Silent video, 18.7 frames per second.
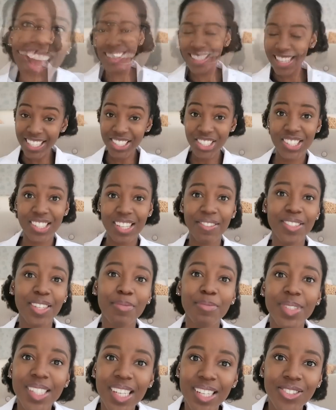get yourself
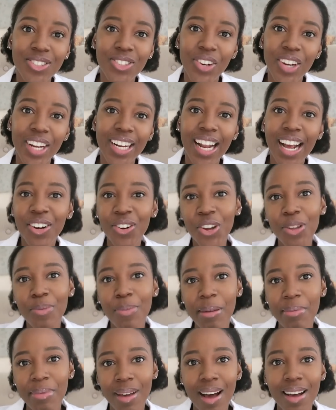some sunscreen. I know you
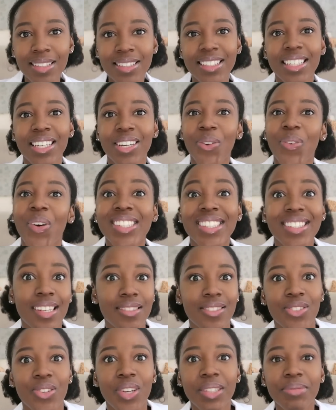may be asking, what
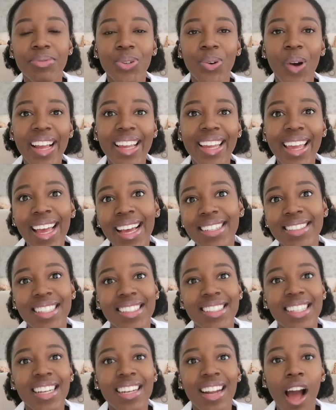sunscreen do I get?
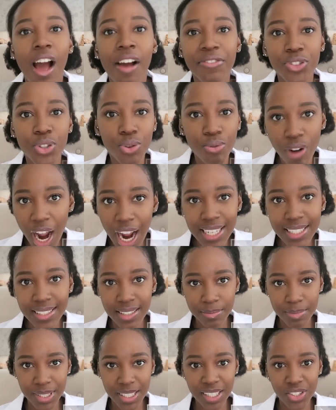Tatenda, I've tried
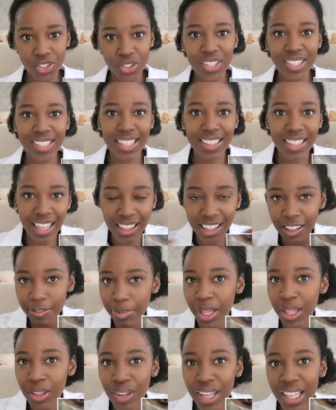some sunscreens and they leave
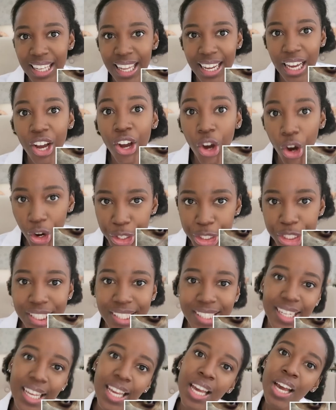me looking like a
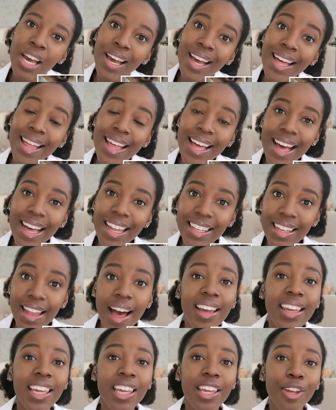ghost.
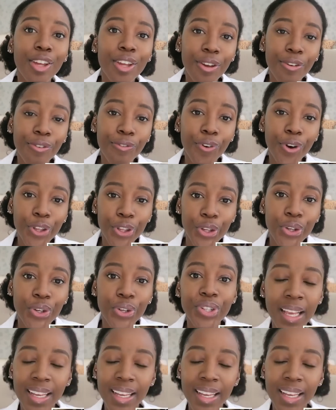Lucky for you,